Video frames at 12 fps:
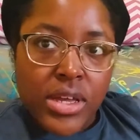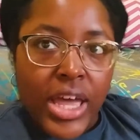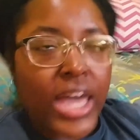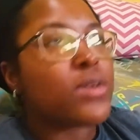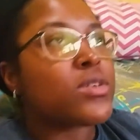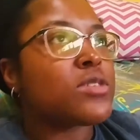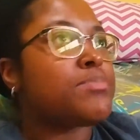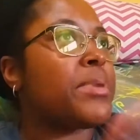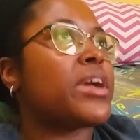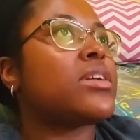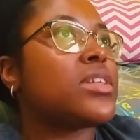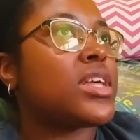He was
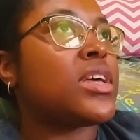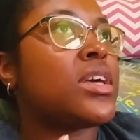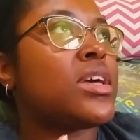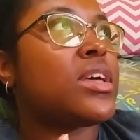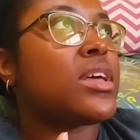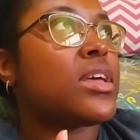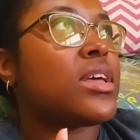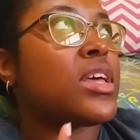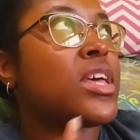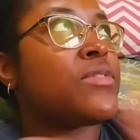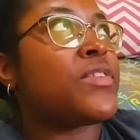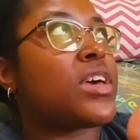barely
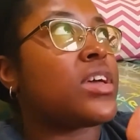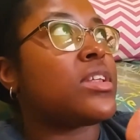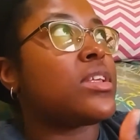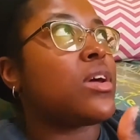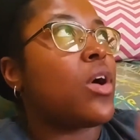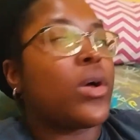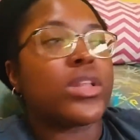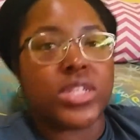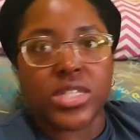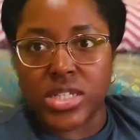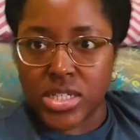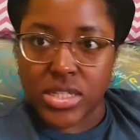even on
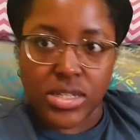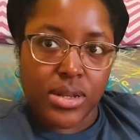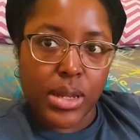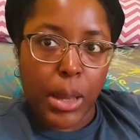this season.